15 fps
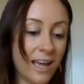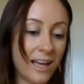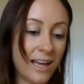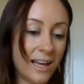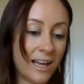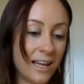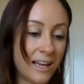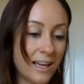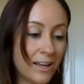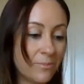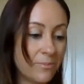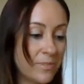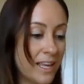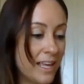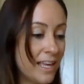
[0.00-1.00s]

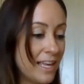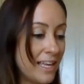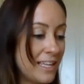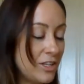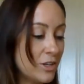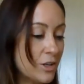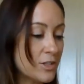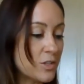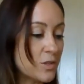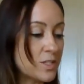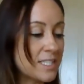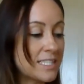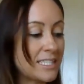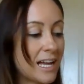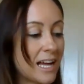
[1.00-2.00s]
Sort
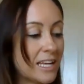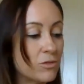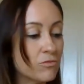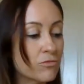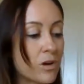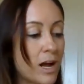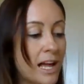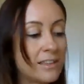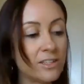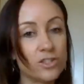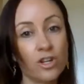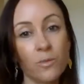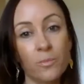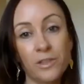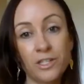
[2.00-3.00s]
of starting right at the
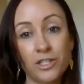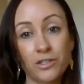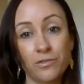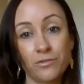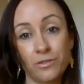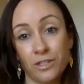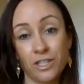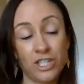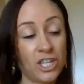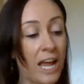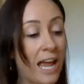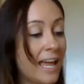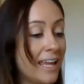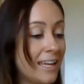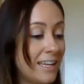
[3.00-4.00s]
top of the
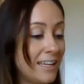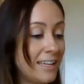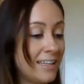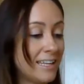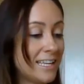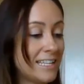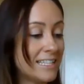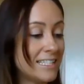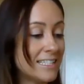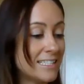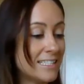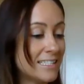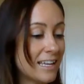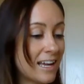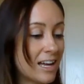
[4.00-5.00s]
chain
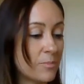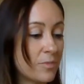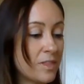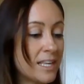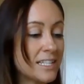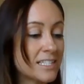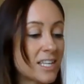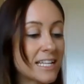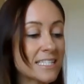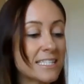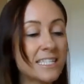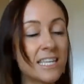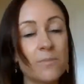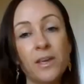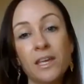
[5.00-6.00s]
is things like
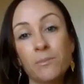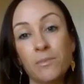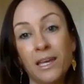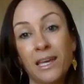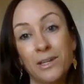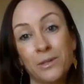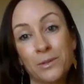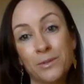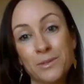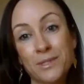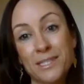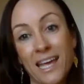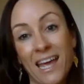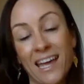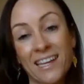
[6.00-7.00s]
skipping
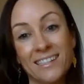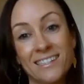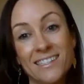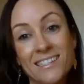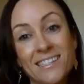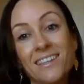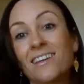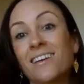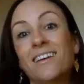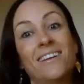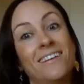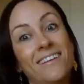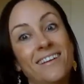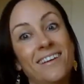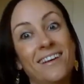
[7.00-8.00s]
meals, and
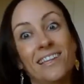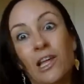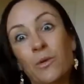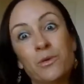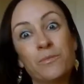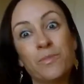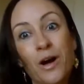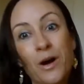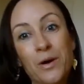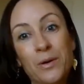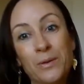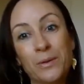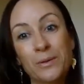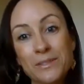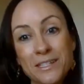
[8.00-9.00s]
lo and
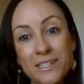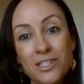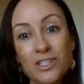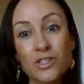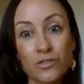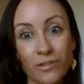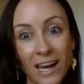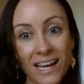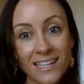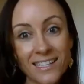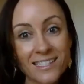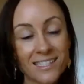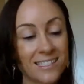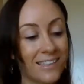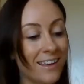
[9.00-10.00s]
behold,
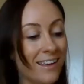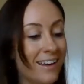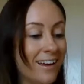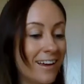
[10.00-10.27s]
stress,